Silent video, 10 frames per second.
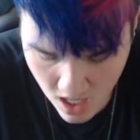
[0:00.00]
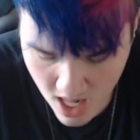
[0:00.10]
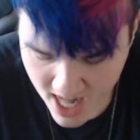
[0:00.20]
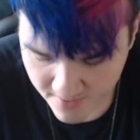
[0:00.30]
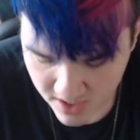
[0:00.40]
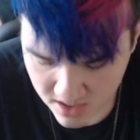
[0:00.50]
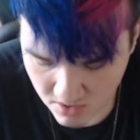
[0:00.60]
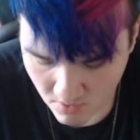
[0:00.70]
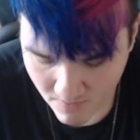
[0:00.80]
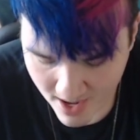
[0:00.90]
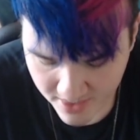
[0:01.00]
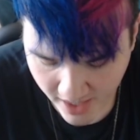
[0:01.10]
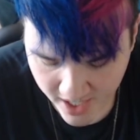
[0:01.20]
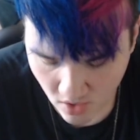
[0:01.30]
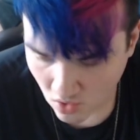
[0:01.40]
I would, in
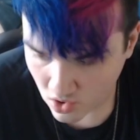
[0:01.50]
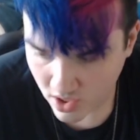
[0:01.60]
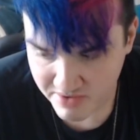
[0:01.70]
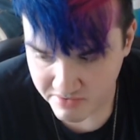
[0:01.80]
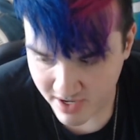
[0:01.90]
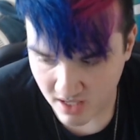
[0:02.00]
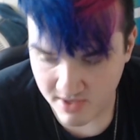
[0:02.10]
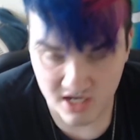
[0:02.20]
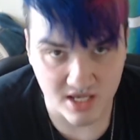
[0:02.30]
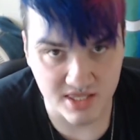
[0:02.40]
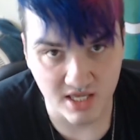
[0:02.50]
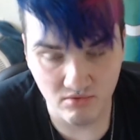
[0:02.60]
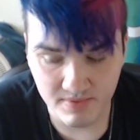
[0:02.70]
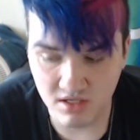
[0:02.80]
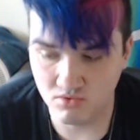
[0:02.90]
like order I would recommend, I think
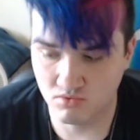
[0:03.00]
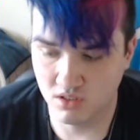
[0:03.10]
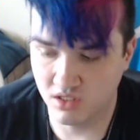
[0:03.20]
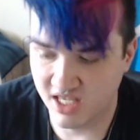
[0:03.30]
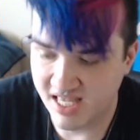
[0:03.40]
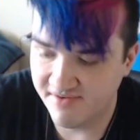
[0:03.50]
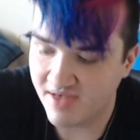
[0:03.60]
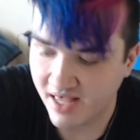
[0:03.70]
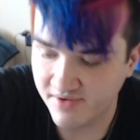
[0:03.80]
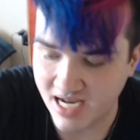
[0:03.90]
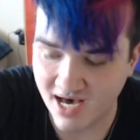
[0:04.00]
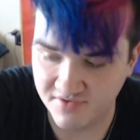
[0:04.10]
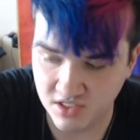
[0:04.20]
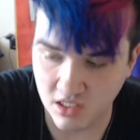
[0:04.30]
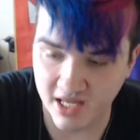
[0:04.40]
it would be Relieve. I would
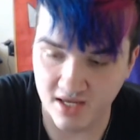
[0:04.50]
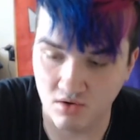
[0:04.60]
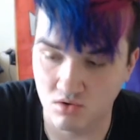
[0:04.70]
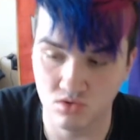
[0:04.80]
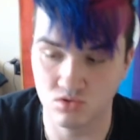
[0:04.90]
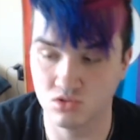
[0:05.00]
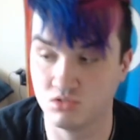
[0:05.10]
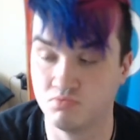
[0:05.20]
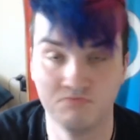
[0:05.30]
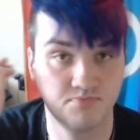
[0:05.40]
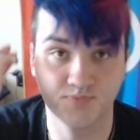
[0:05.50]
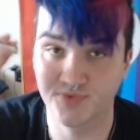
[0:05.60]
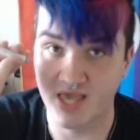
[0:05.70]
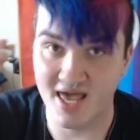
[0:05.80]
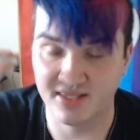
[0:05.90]
have to, like,
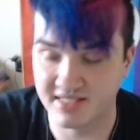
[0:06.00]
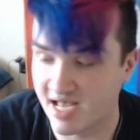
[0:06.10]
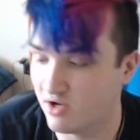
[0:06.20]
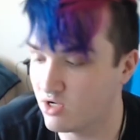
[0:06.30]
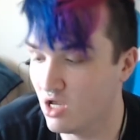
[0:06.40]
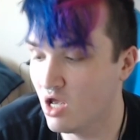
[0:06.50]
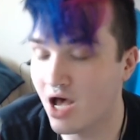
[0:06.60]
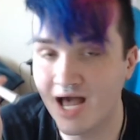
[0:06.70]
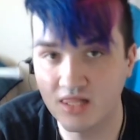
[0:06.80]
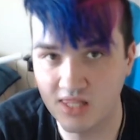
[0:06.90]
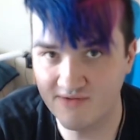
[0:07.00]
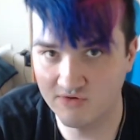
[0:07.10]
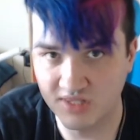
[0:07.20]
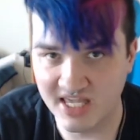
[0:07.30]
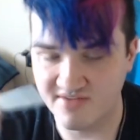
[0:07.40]
hands down. I
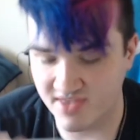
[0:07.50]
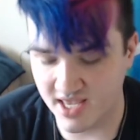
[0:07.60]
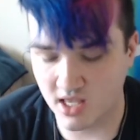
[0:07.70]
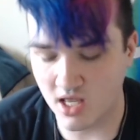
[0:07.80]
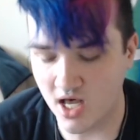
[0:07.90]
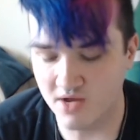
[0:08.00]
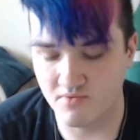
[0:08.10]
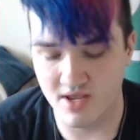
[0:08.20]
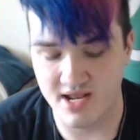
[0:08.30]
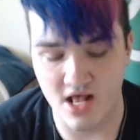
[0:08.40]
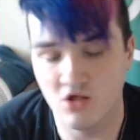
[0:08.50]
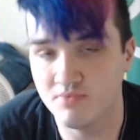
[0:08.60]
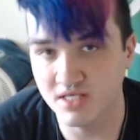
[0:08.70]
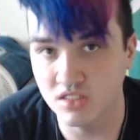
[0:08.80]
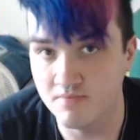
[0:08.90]
love Relieve. It
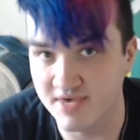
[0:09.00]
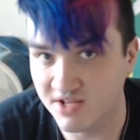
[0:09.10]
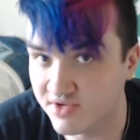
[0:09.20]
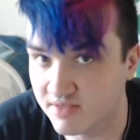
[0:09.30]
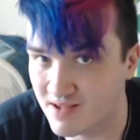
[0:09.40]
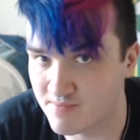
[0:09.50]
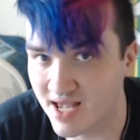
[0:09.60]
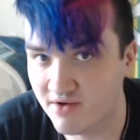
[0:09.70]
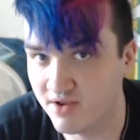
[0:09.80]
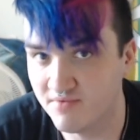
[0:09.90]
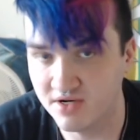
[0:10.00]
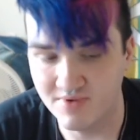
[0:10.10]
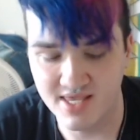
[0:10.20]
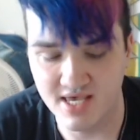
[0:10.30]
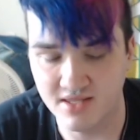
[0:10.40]
helped. It's the main reason my migraine went
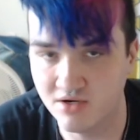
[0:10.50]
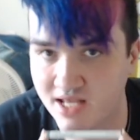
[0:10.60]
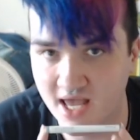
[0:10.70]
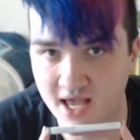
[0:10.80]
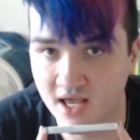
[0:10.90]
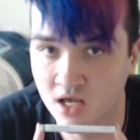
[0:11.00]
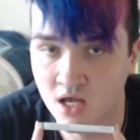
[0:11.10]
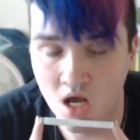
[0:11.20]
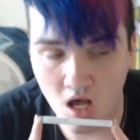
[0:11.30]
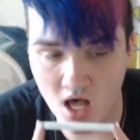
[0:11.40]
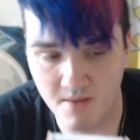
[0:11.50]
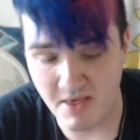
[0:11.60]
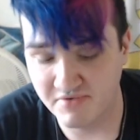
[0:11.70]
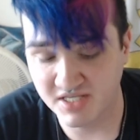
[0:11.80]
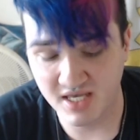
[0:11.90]
away the other day.
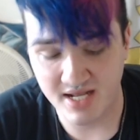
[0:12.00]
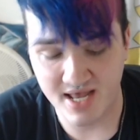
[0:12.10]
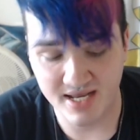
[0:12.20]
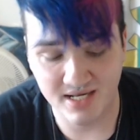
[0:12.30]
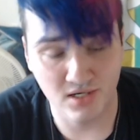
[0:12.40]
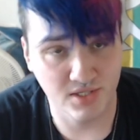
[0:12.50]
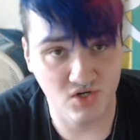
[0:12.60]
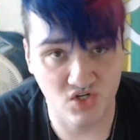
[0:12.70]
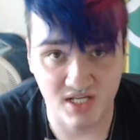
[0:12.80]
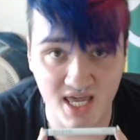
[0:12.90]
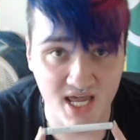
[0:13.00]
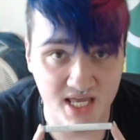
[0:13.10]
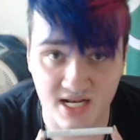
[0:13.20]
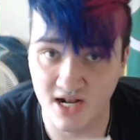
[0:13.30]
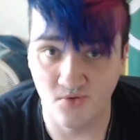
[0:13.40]
I was getting a headache earlier today,
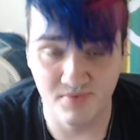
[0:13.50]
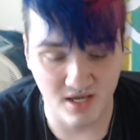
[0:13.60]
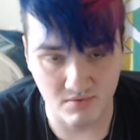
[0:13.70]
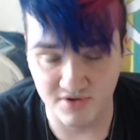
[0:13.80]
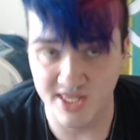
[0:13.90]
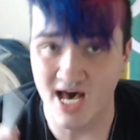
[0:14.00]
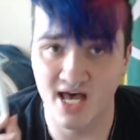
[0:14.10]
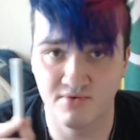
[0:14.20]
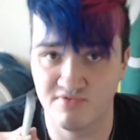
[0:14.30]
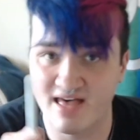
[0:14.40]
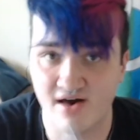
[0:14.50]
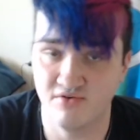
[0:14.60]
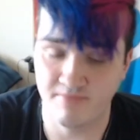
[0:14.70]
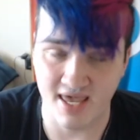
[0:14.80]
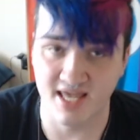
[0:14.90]
and helped me with that
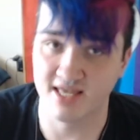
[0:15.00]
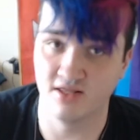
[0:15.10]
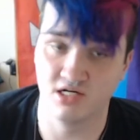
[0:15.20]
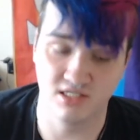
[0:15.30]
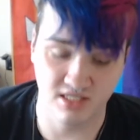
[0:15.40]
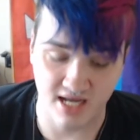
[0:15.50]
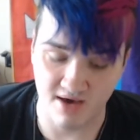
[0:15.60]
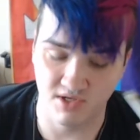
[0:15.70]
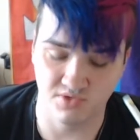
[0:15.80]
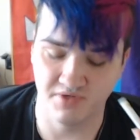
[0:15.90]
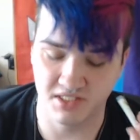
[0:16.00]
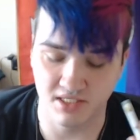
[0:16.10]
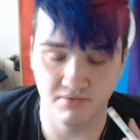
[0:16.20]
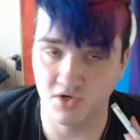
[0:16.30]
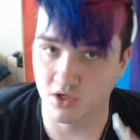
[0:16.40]
without painkillers today, which
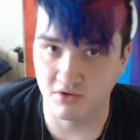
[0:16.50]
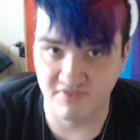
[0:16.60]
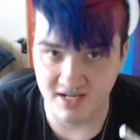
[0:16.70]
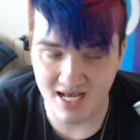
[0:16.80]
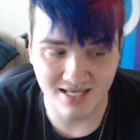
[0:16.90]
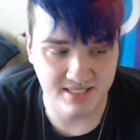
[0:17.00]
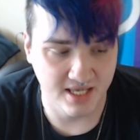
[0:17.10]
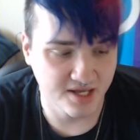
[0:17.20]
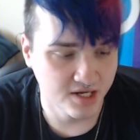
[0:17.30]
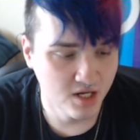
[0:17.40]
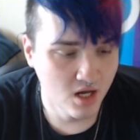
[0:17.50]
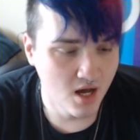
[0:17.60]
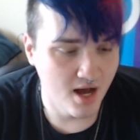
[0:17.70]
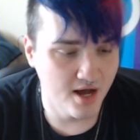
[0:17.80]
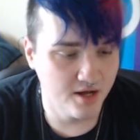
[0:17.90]
was fantastic.
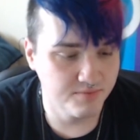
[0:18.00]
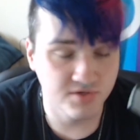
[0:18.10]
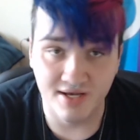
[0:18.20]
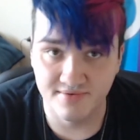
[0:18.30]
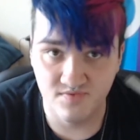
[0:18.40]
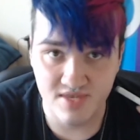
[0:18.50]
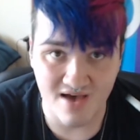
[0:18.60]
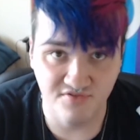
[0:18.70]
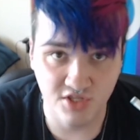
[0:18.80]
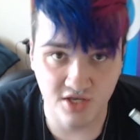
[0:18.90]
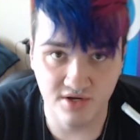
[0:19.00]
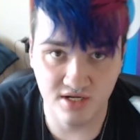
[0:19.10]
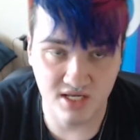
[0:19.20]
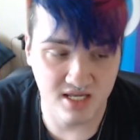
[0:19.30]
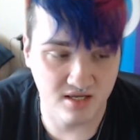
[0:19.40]
So I'm definitely
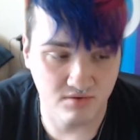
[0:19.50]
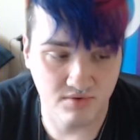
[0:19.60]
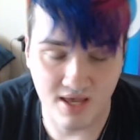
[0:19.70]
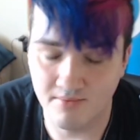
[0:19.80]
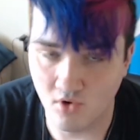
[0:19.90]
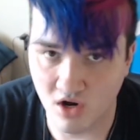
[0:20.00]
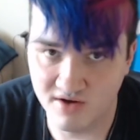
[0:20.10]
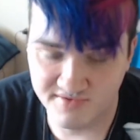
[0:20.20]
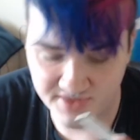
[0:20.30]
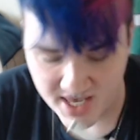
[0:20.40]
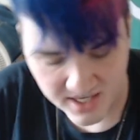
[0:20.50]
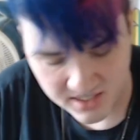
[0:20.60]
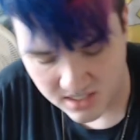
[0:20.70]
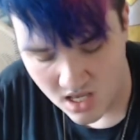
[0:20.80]
gonna need to get more of this